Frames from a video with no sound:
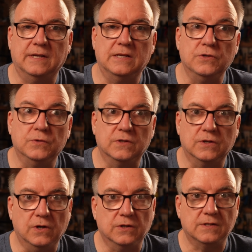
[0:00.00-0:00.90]
they used to
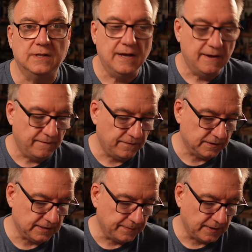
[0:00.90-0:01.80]
cost for
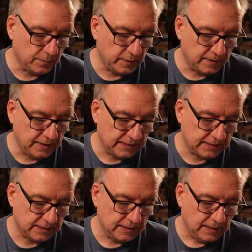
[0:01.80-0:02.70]
something with
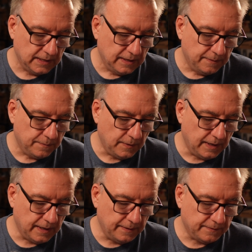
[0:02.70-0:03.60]
this
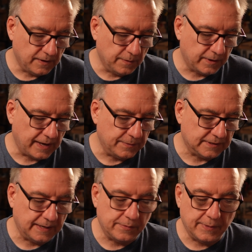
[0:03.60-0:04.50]
thermal camera's
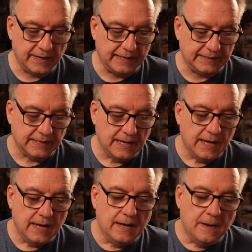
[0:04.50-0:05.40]
capabilities.
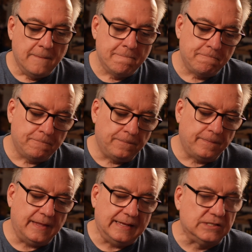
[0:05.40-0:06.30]

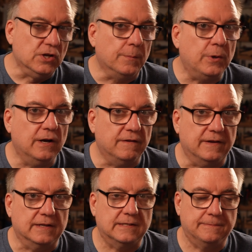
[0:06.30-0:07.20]
It's not
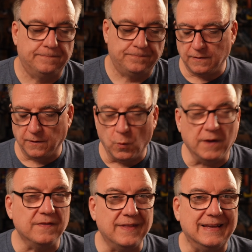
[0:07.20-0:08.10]
perfect. The
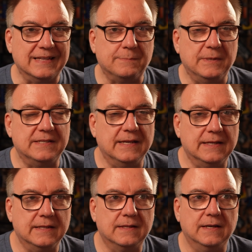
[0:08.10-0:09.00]
one thing it's
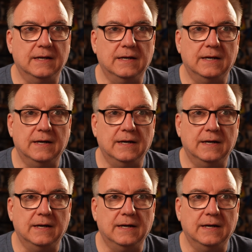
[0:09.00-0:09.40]
missing that